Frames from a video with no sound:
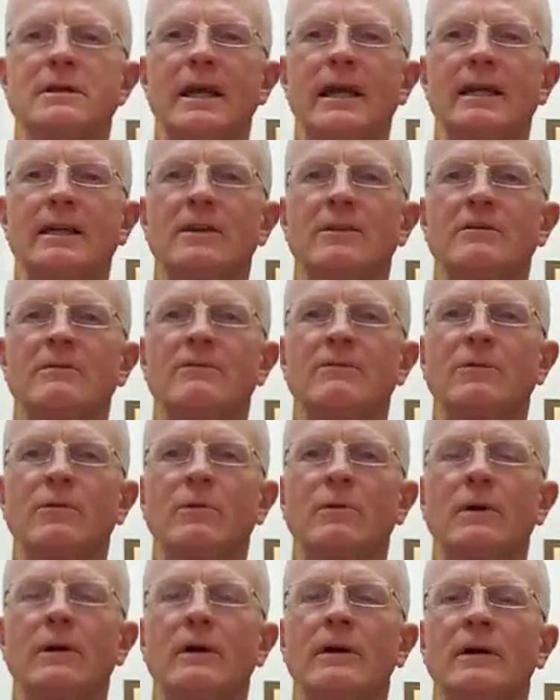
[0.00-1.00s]
Thank you
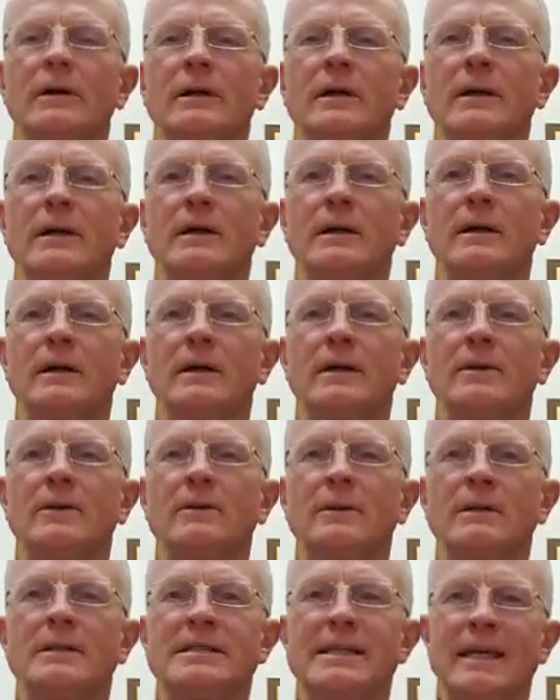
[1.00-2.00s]
for
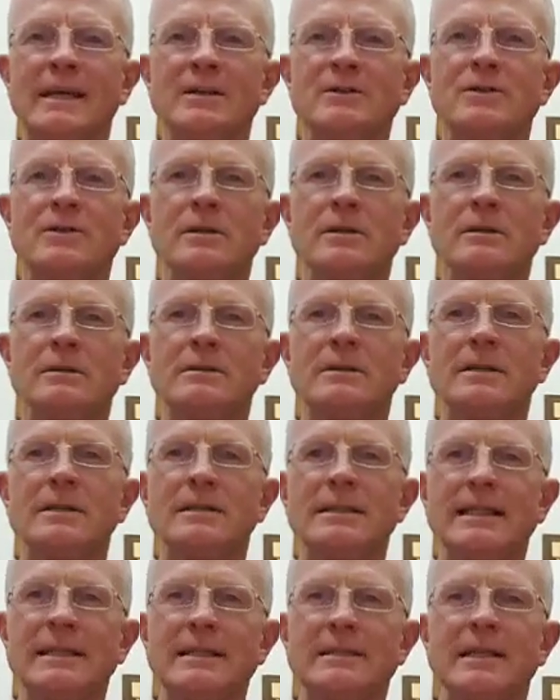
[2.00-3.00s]
your attention to
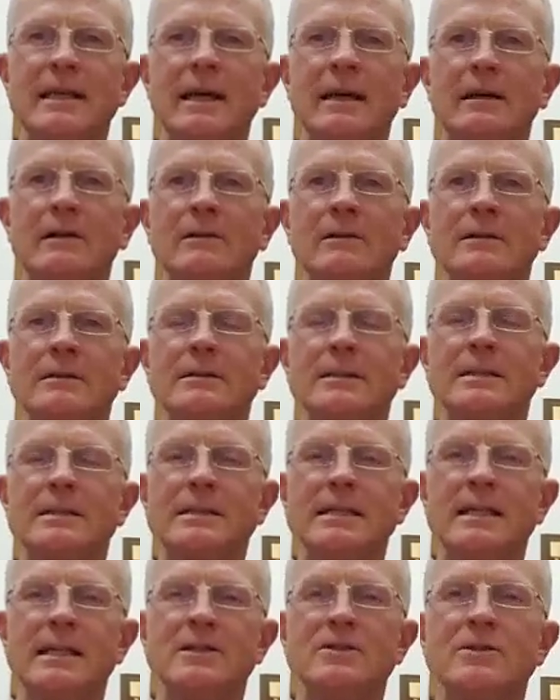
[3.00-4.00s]
detail and to
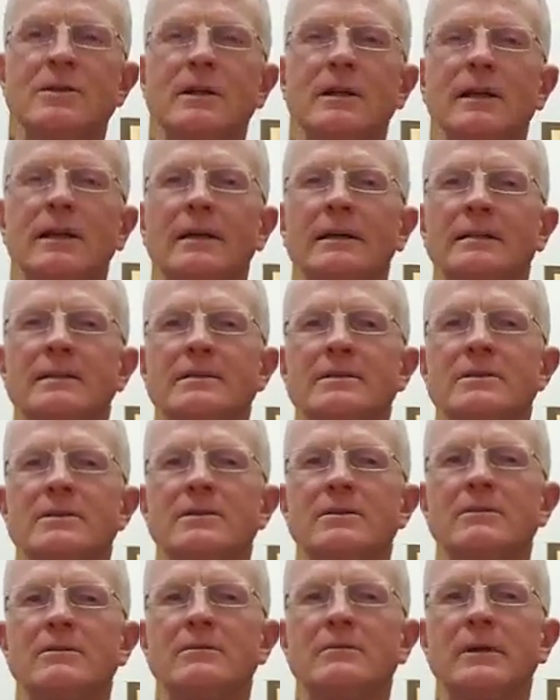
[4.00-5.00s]
teaching and
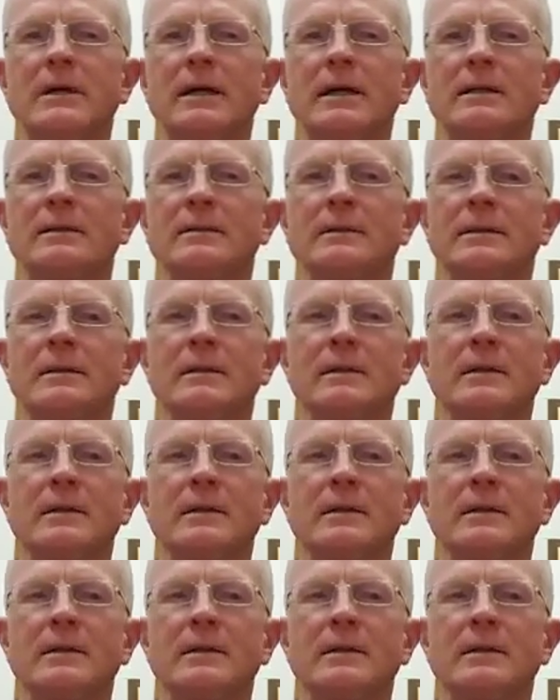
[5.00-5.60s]
to